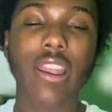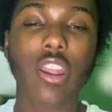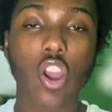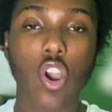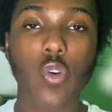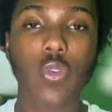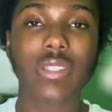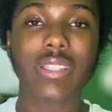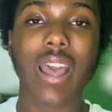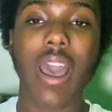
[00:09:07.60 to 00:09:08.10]

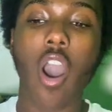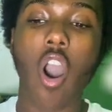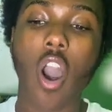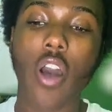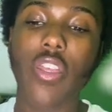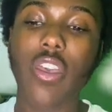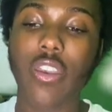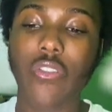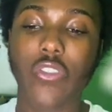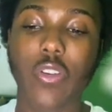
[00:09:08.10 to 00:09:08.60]
know is that all
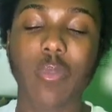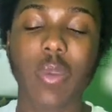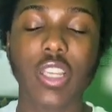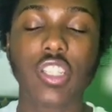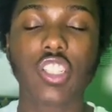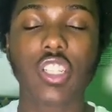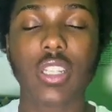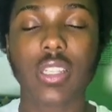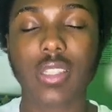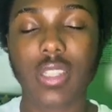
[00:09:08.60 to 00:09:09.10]
the
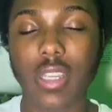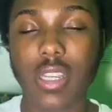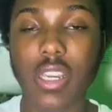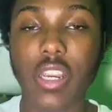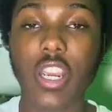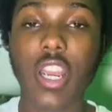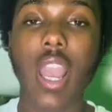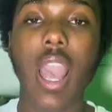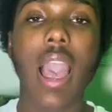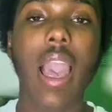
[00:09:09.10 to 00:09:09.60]
information is
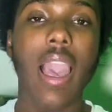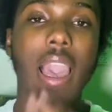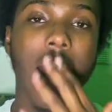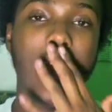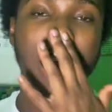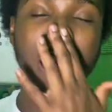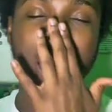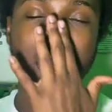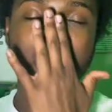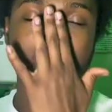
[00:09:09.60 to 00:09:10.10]
here,
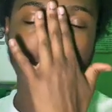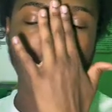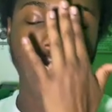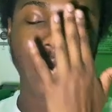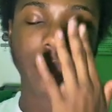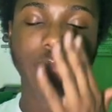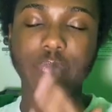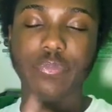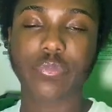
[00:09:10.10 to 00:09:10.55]
and